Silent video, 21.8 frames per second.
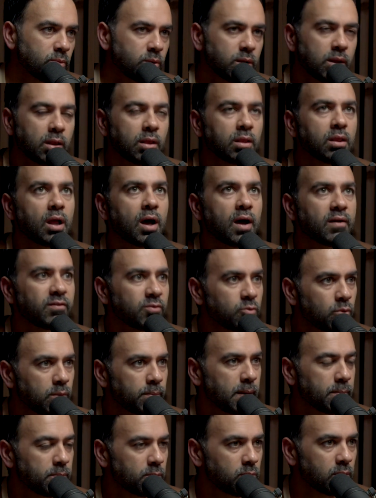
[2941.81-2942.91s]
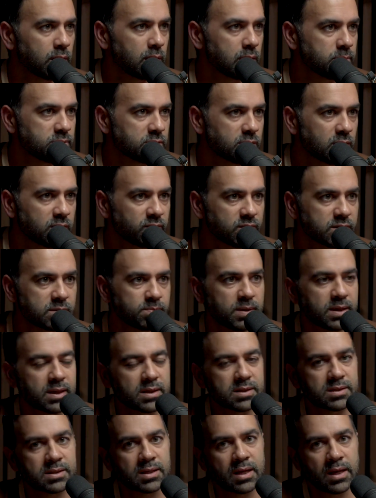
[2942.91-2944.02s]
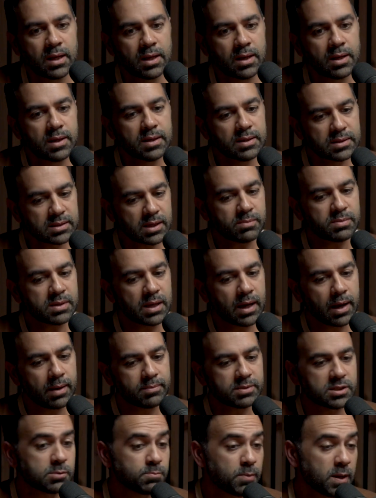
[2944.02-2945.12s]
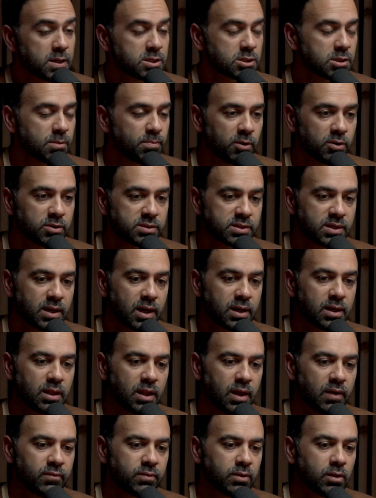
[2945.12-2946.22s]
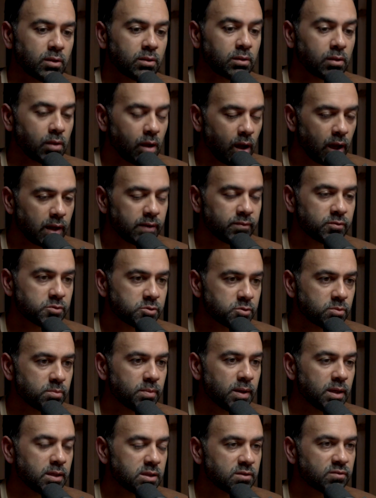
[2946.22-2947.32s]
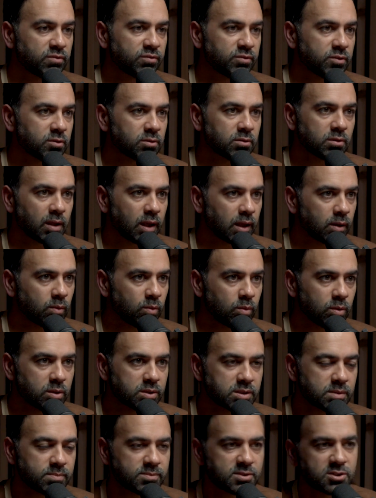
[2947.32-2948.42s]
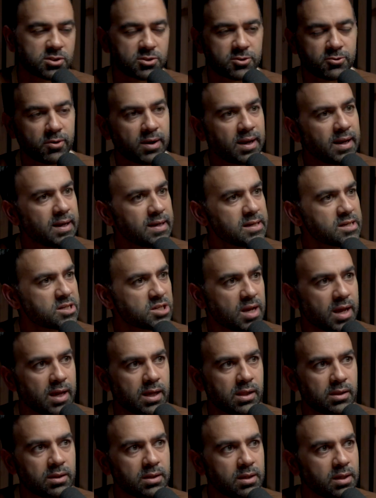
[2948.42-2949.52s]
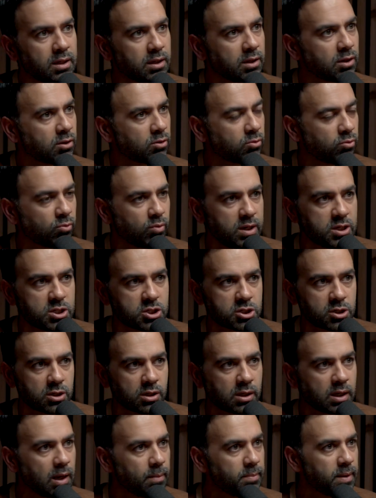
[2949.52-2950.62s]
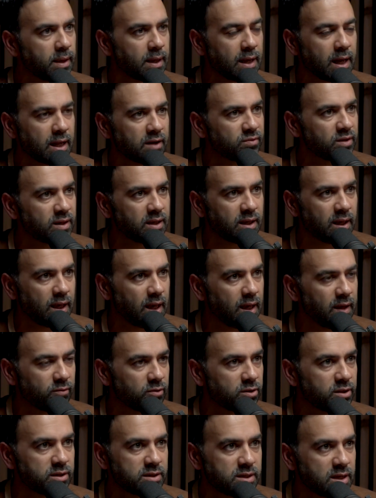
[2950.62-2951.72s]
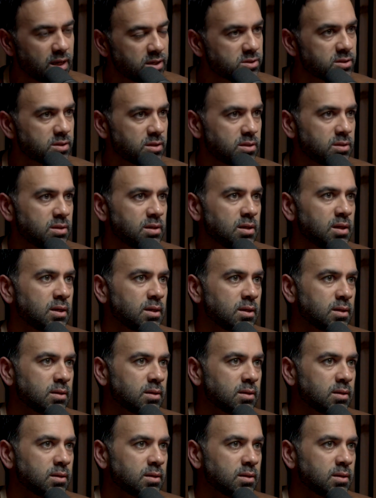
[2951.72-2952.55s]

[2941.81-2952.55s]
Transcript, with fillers: We okay. love it when people want to observe us because sometimes, especially post 9 11, a lot of us are made to feel like we're some strange alien yeah. creature yeah. coming out of a cave or yeah. the desert. Yeah.